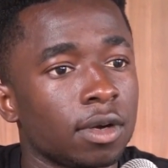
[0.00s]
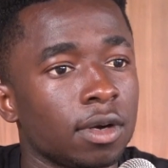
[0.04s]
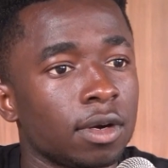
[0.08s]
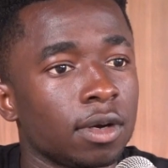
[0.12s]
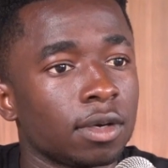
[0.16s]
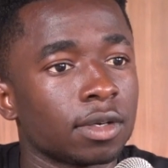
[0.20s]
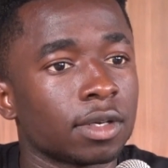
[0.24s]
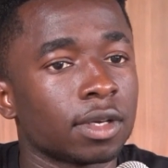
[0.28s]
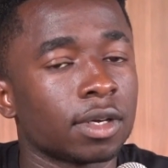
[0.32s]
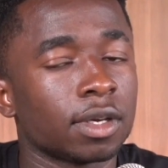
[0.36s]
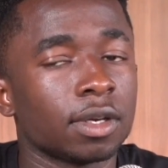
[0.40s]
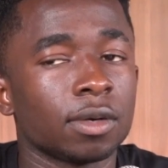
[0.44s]

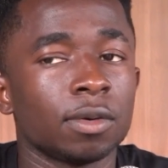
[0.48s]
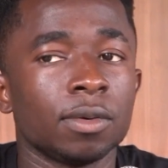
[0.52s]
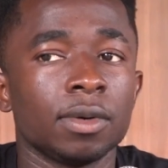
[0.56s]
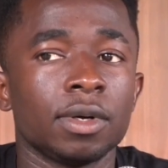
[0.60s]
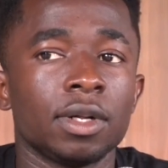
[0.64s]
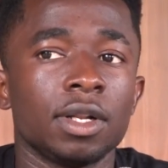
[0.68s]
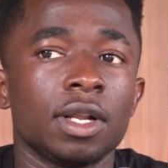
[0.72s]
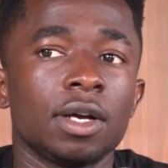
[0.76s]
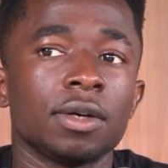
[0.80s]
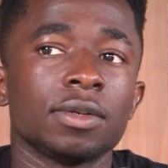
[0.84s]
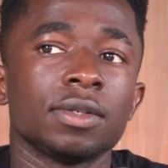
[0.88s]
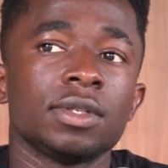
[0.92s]
Okay,
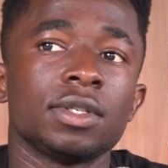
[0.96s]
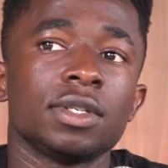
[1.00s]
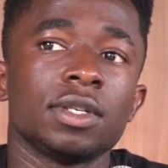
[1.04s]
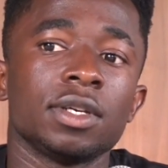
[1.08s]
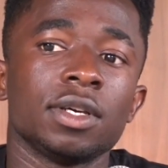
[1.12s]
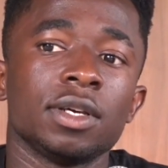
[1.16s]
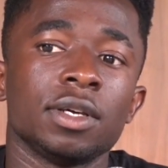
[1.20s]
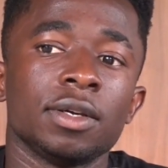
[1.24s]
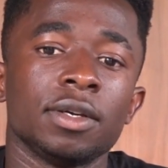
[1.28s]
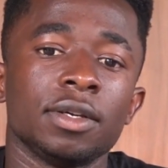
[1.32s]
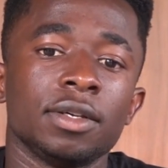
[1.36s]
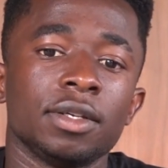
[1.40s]
well, I would
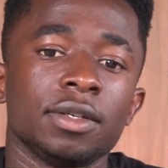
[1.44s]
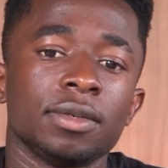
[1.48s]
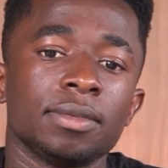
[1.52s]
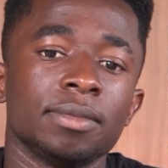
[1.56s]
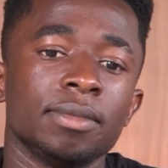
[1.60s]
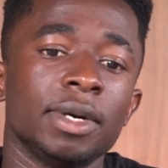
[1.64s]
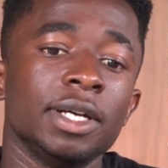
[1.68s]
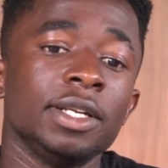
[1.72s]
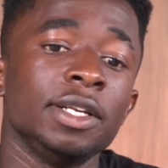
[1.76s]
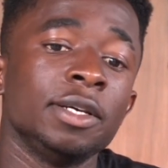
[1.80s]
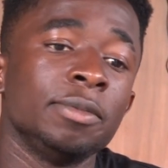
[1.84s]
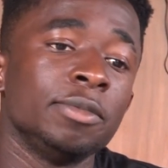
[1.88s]
say
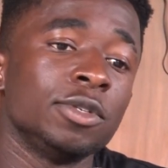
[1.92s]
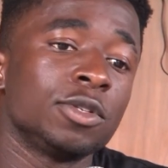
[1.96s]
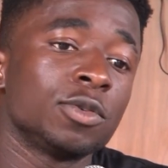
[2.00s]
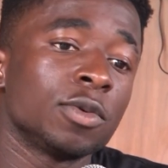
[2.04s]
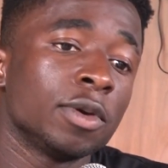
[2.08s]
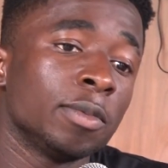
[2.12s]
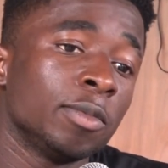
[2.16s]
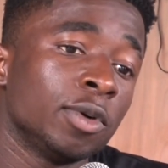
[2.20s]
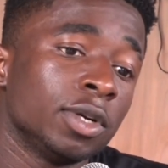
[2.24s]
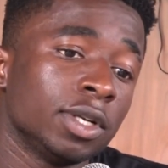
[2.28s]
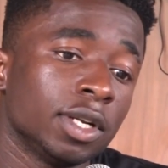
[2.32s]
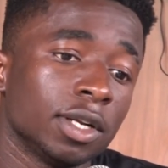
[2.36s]
my name is
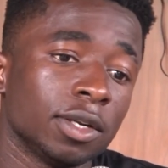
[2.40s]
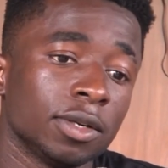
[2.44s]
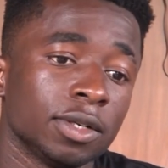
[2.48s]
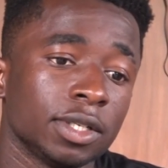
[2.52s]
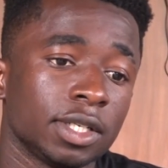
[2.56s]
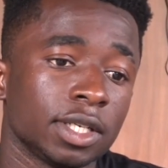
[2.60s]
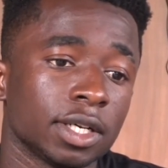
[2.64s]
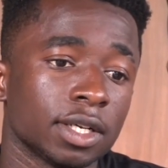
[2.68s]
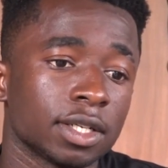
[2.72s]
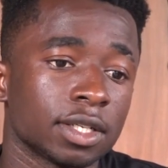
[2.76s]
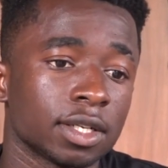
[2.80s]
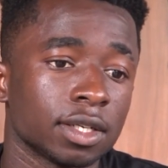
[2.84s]
Raymond
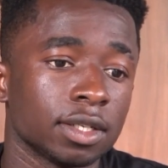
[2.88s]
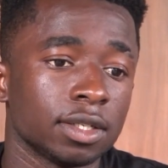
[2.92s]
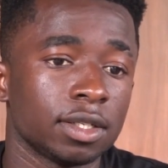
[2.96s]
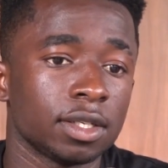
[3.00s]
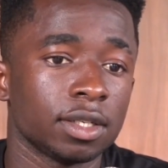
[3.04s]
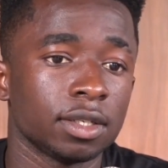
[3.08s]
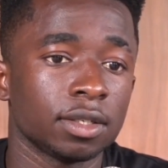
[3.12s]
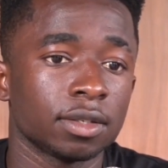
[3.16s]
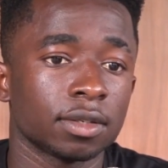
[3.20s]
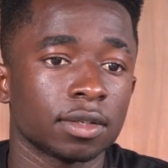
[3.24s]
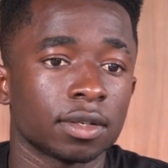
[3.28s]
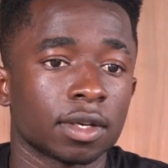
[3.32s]
Anokye
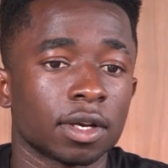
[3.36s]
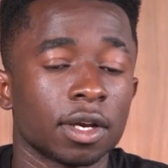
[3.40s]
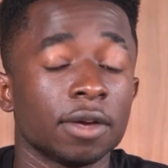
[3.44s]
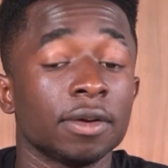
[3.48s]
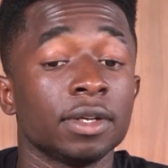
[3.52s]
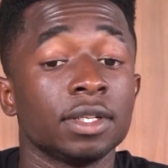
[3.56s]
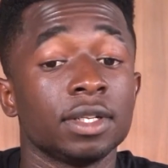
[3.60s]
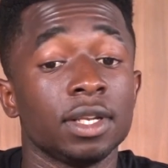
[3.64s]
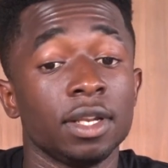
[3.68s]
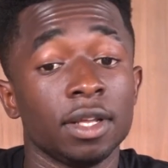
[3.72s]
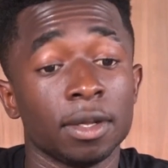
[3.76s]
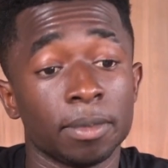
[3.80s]
Asante,
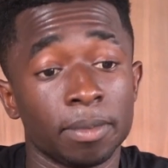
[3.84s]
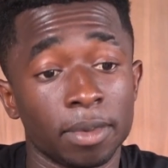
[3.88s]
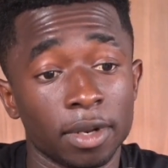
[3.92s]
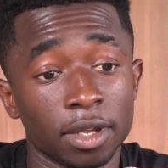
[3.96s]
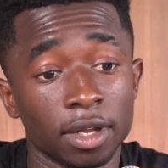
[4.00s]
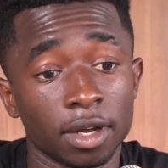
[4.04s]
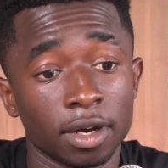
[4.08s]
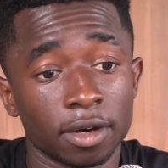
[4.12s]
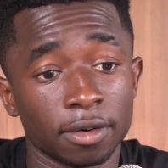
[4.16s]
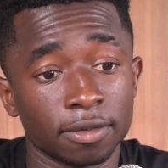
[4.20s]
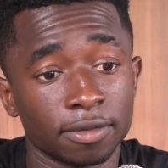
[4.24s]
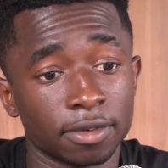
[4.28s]
currently a
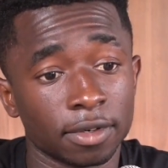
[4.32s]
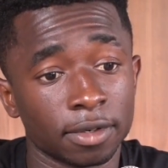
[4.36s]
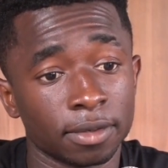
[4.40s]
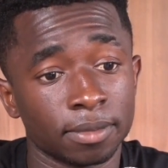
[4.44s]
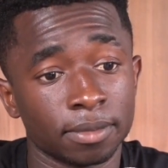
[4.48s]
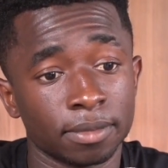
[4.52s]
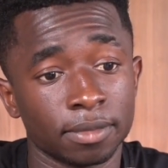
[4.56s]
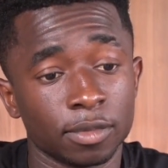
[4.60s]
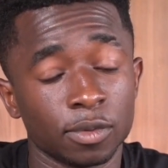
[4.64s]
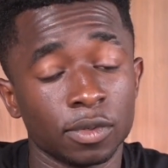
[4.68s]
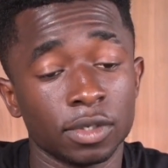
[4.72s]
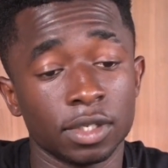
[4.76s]
player
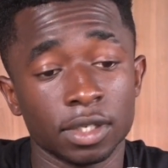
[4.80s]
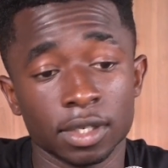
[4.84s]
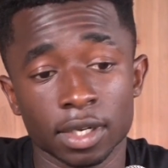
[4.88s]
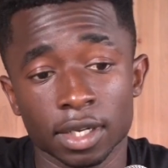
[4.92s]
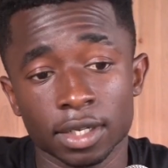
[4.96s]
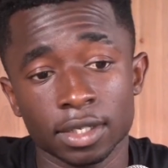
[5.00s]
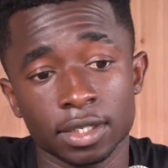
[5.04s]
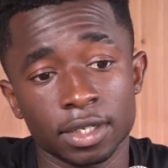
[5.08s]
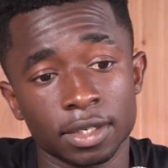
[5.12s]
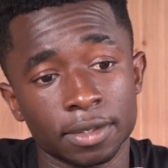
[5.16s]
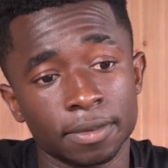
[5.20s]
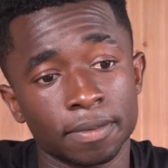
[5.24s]
from
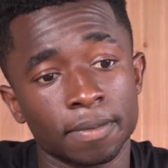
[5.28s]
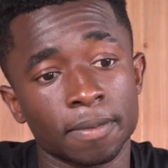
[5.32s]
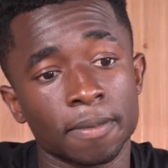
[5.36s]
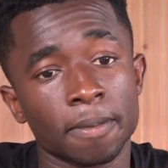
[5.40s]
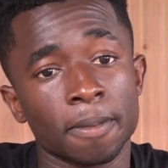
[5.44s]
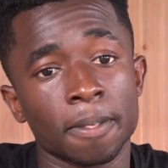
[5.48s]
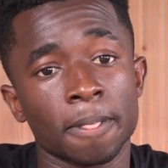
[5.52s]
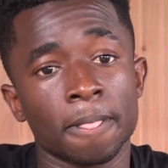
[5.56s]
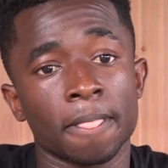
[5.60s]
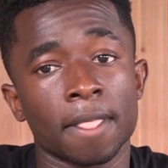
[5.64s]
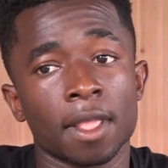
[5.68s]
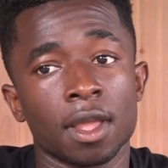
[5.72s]
Udinese.
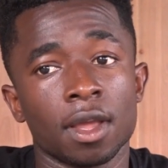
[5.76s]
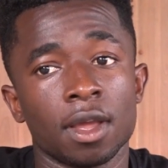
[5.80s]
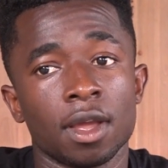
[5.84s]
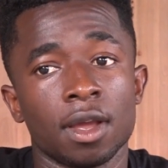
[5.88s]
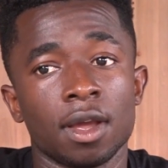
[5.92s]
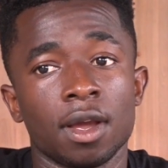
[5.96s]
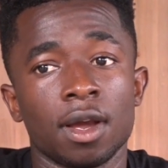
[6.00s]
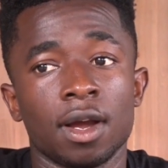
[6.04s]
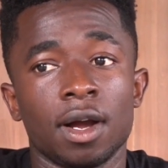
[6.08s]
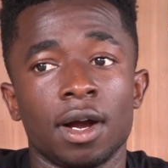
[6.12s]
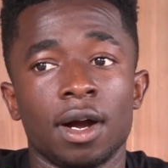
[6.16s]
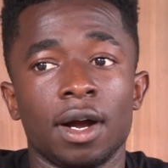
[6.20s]

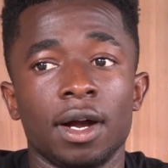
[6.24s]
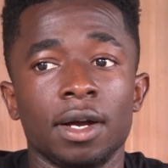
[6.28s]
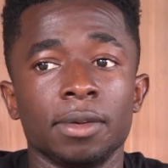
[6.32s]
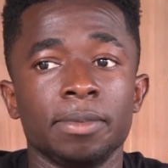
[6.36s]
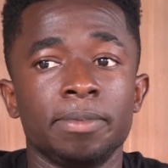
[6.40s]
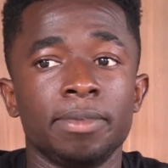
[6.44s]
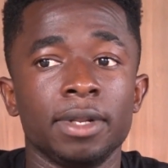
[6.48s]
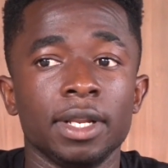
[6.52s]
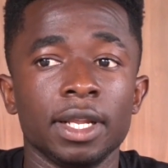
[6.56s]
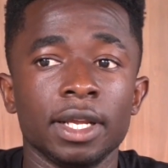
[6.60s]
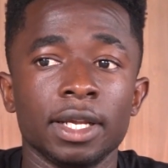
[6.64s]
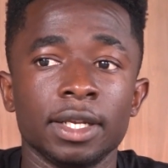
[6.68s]
I
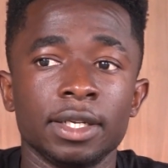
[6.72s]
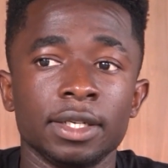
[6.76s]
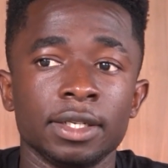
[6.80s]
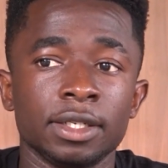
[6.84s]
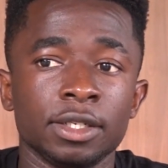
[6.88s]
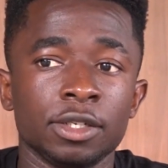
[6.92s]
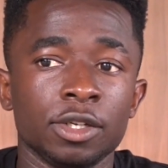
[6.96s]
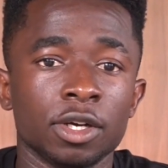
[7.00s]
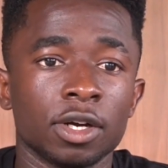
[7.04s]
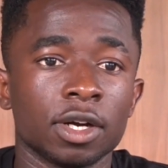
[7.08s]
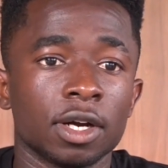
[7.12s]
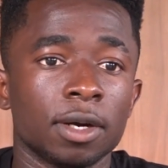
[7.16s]
played
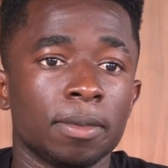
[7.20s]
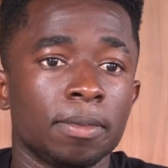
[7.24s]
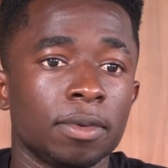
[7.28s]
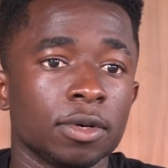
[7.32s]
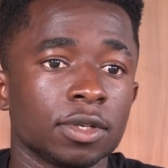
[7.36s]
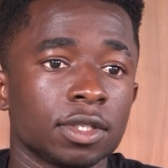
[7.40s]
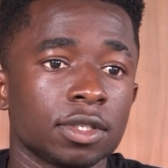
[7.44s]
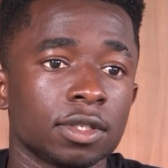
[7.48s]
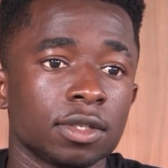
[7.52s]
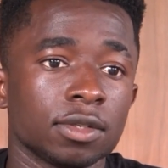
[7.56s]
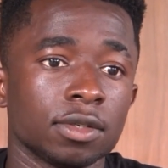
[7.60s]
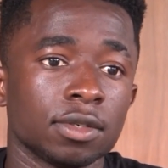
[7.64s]
in Young
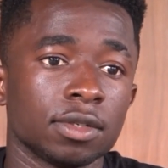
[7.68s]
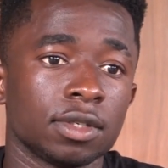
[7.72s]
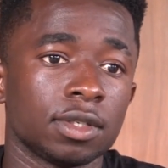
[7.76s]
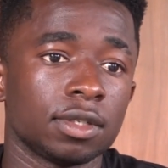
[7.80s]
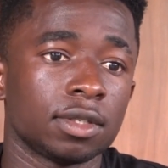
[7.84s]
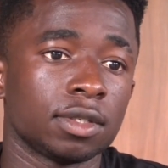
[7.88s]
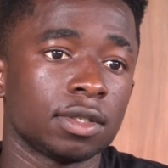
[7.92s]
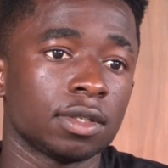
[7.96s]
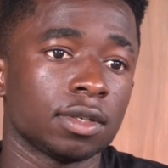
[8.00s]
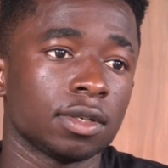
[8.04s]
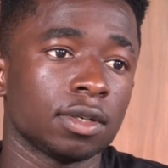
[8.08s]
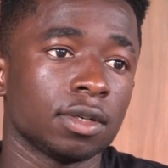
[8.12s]

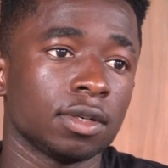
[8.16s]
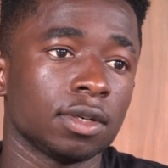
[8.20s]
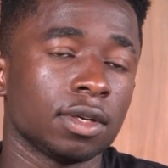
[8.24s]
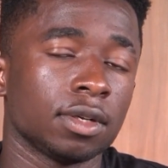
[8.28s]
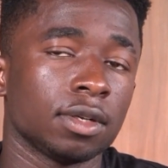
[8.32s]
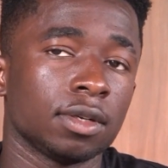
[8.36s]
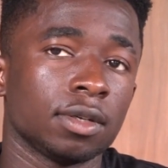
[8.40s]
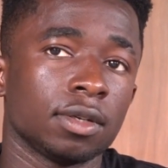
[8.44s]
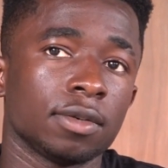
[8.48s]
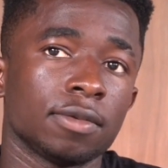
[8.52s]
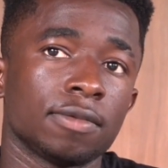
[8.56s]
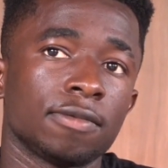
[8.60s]
Apostles
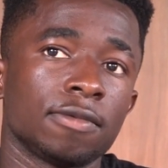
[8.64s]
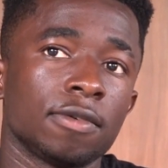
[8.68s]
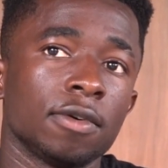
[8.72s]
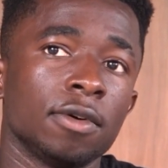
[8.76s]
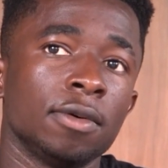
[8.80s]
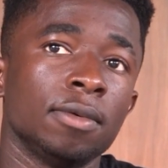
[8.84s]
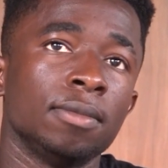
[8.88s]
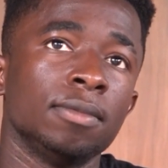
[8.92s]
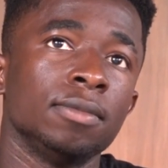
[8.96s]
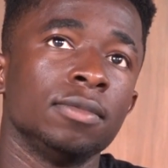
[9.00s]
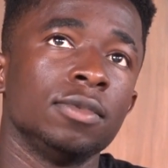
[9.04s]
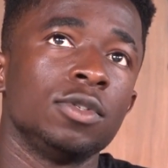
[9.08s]

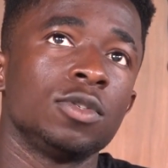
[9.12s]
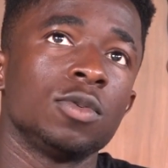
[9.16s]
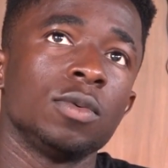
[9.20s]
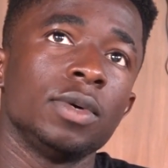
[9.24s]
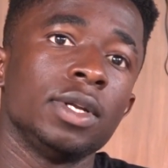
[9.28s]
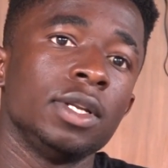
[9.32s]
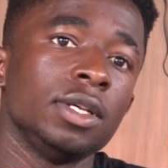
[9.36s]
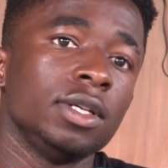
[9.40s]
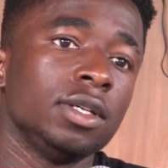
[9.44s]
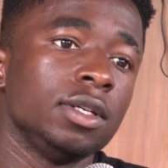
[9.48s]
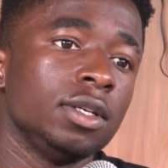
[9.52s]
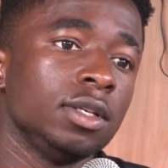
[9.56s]
from
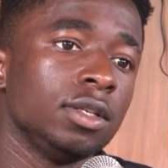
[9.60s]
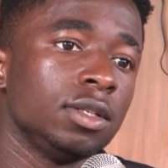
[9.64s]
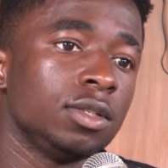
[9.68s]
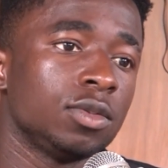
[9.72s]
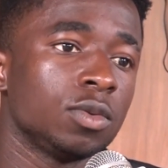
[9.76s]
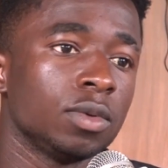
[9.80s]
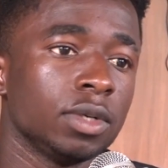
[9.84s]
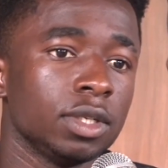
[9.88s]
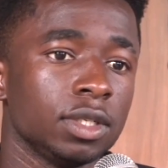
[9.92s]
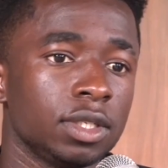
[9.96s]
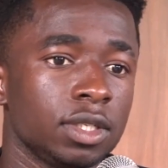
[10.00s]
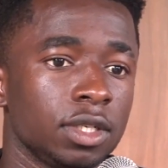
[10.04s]

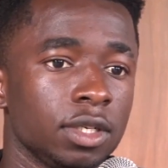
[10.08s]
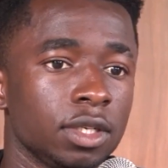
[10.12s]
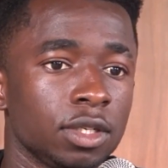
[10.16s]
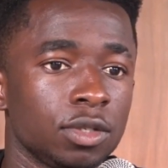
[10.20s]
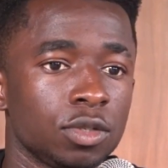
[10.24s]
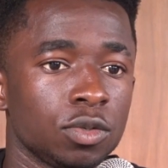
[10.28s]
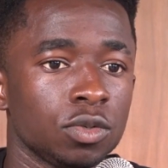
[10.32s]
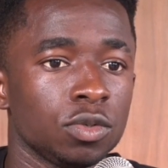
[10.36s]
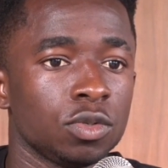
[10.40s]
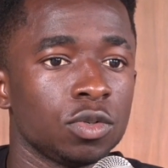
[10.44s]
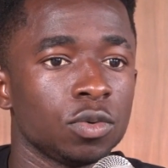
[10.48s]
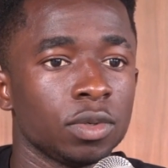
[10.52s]
2020
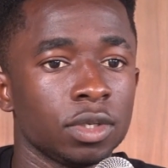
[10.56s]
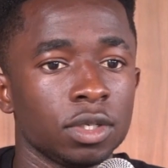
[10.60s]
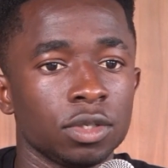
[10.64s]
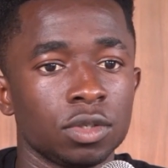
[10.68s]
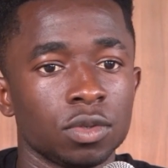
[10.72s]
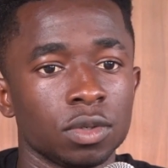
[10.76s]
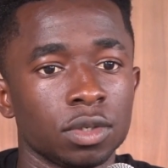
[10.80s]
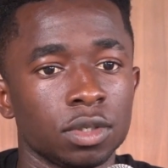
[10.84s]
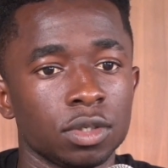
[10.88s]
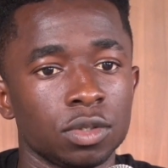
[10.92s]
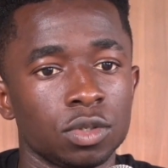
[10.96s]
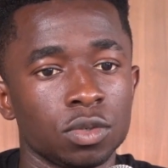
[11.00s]
to
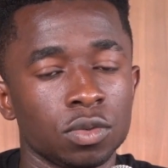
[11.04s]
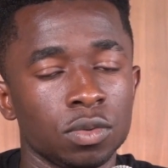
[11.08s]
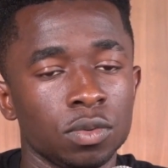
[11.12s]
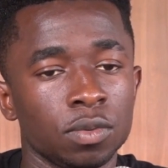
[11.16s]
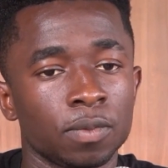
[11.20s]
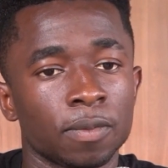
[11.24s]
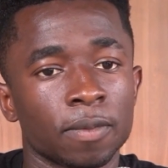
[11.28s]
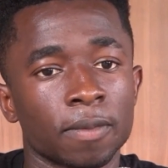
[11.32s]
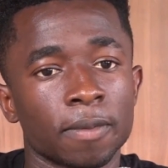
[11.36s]
2022.